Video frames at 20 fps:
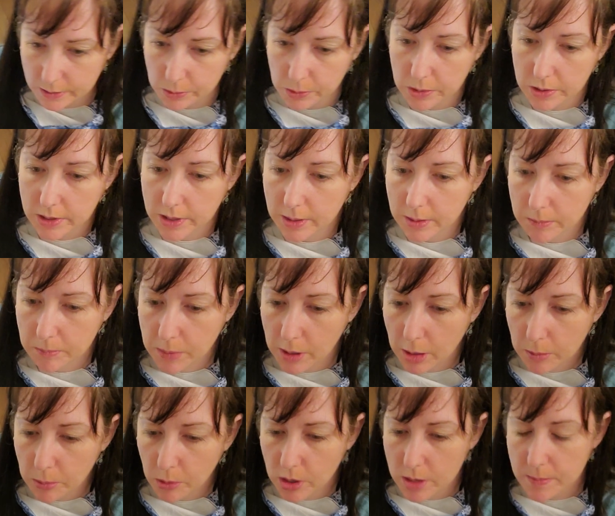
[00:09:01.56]
or a
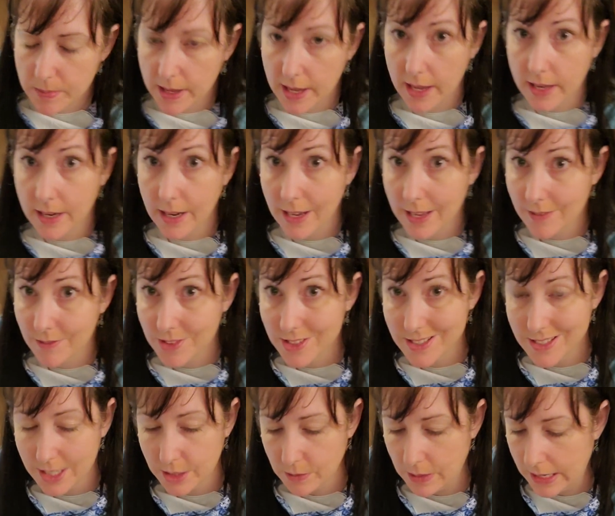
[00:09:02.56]
ballpoint pen, I have this
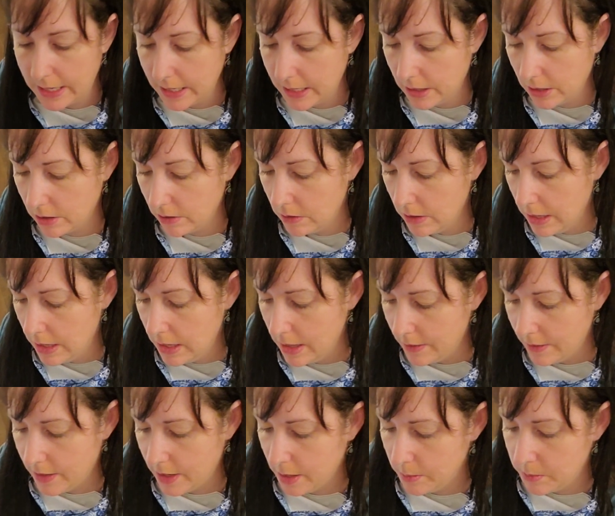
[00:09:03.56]
thing right here
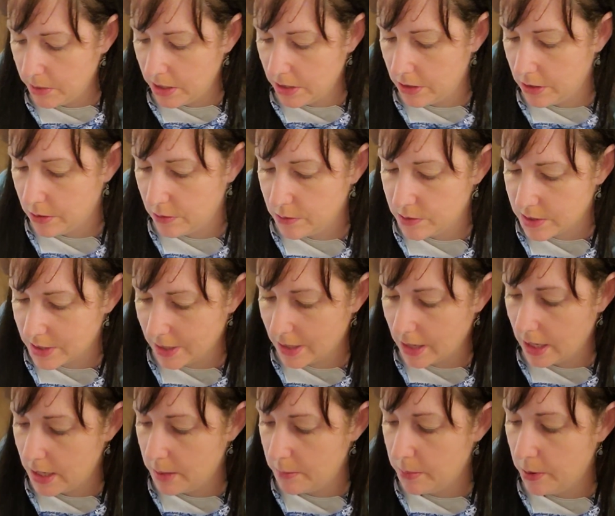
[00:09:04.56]
that I'm going to use to
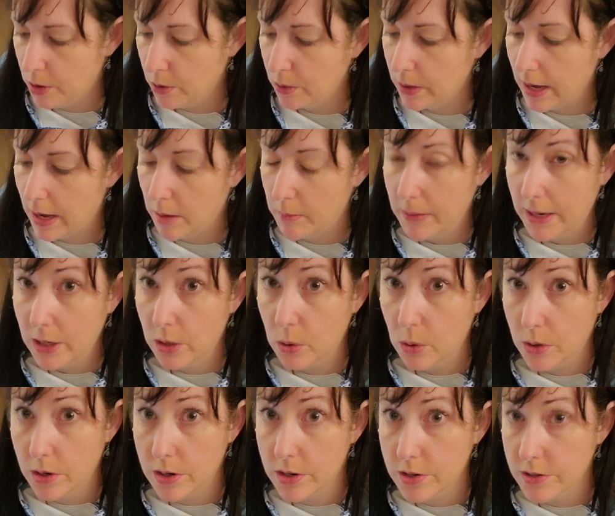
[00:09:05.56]
kind of poke out my
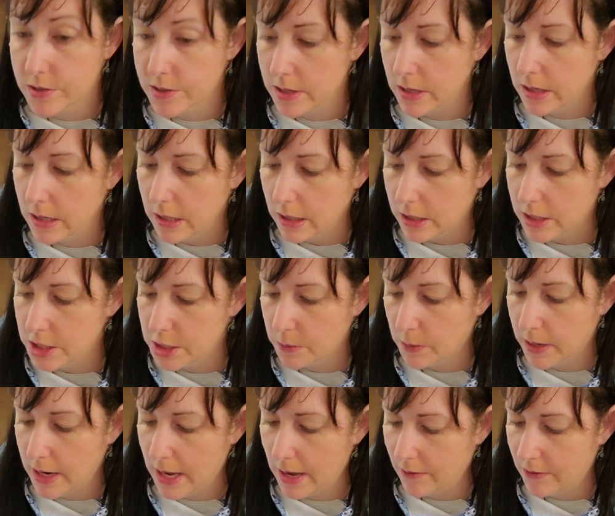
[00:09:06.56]
corners because you
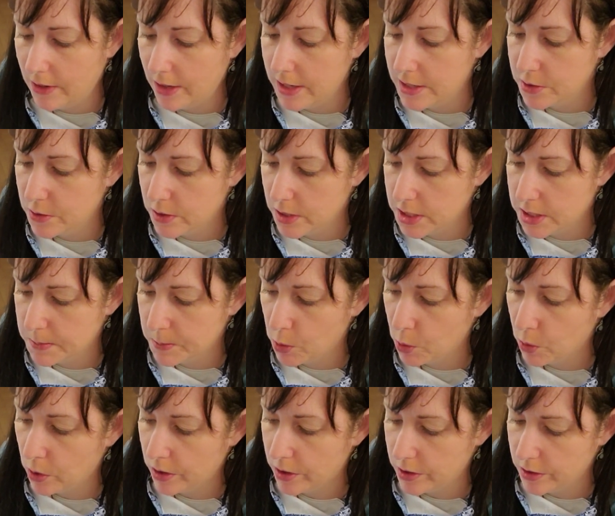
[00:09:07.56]
want to have nice crisp
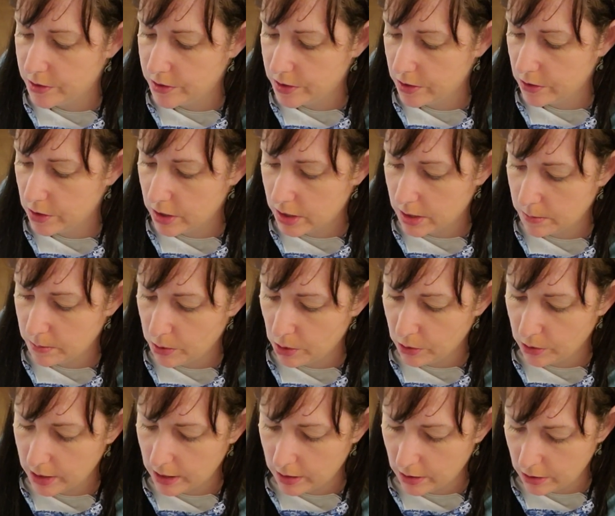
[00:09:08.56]
corners. So you're going to
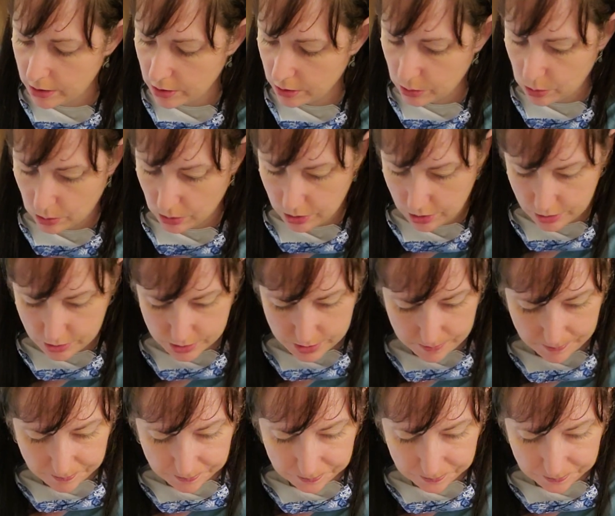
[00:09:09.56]
poke out all your corners.